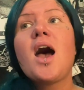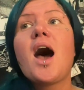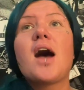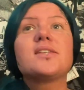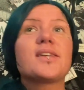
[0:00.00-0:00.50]

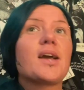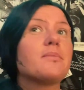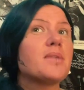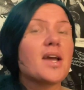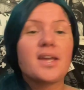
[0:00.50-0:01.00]
I was like,
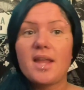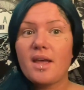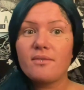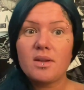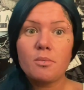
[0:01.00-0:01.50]
I'm not going to
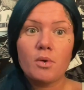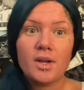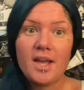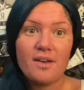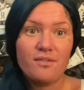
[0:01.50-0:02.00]
have any more
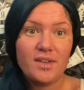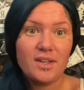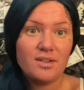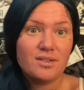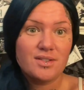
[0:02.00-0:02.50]

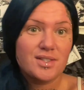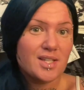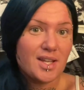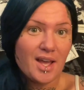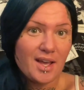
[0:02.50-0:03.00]
caffeine
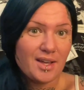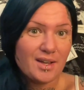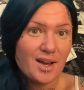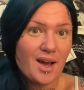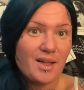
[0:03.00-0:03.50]
today
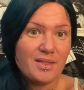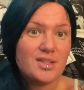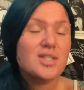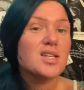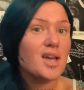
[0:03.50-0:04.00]
I
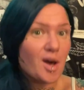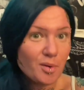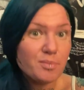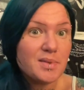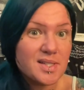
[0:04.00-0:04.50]
to
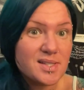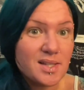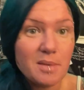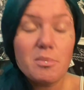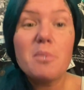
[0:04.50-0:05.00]
help me
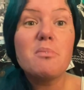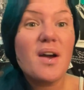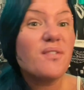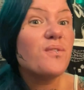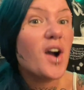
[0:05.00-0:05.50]
sleep, but my
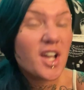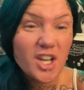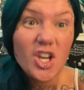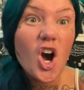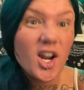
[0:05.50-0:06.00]

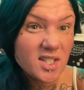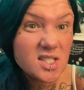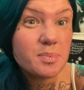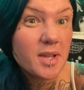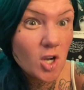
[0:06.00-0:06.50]
fucking God,
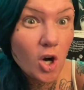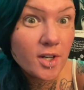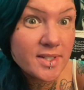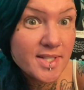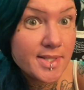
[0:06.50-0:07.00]
it's been
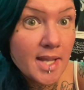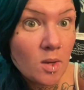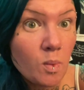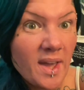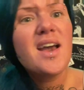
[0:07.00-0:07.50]
hard to stay
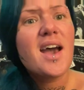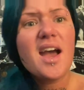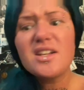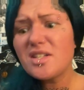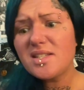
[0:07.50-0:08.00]
awake.
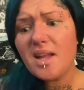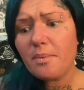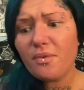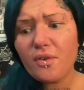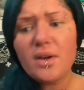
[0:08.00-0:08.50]
I just
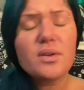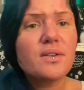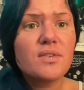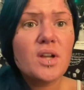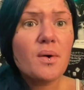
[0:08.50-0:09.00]
napped for I don't
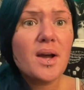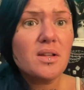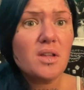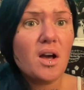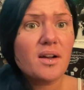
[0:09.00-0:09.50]
even know how
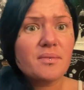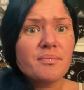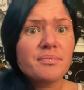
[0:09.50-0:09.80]
long